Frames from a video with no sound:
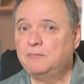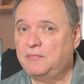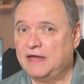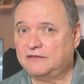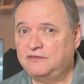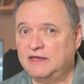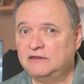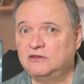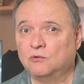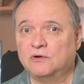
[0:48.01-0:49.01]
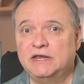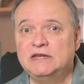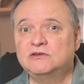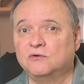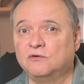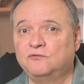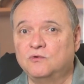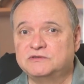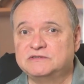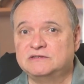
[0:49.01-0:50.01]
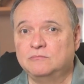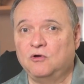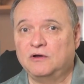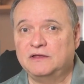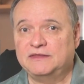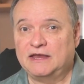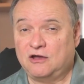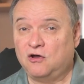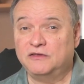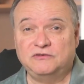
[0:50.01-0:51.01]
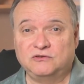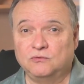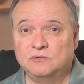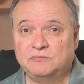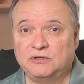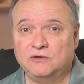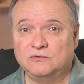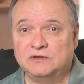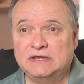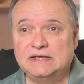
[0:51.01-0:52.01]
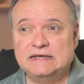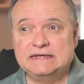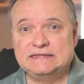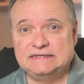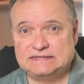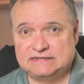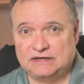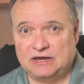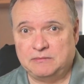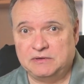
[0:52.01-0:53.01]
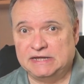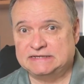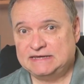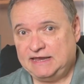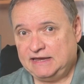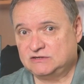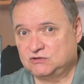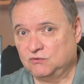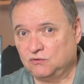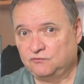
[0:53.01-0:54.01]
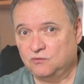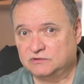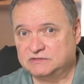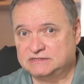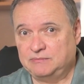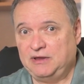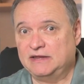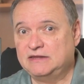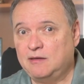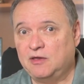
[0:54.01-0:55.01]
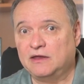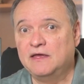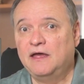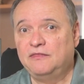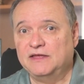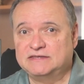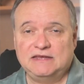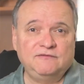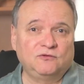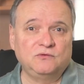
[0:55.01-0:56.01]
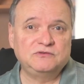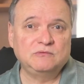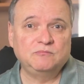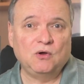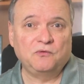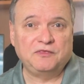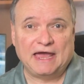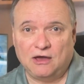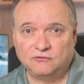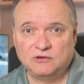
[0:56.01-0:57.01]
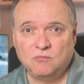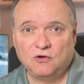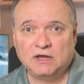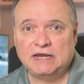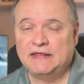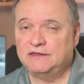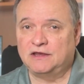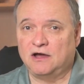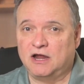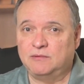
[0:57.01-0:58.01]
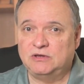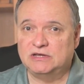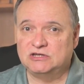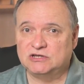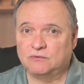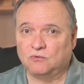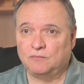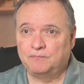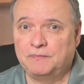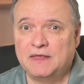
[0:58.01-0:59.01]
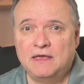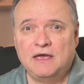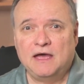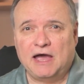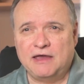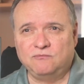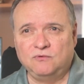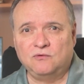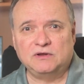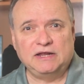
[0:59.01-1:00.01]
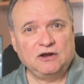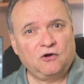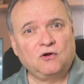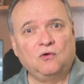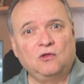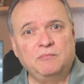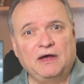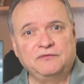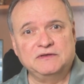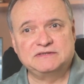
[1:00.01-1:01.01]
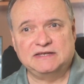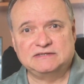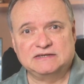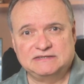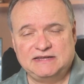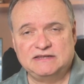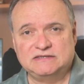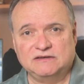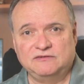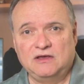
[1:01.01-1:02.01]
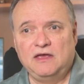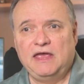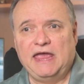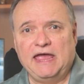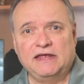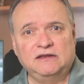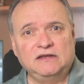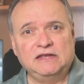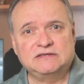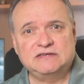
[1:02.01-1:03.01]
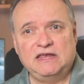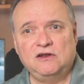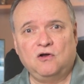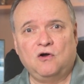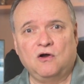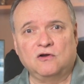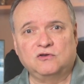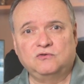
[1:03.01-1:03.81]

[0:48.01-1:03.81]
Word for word: Back then, there were internal forces in the market that caused it to implode. This time, it's external forces, the pandemic, that's influencing both the housing market and the economy in general. I wrote an article about this that's extensive, and it's in our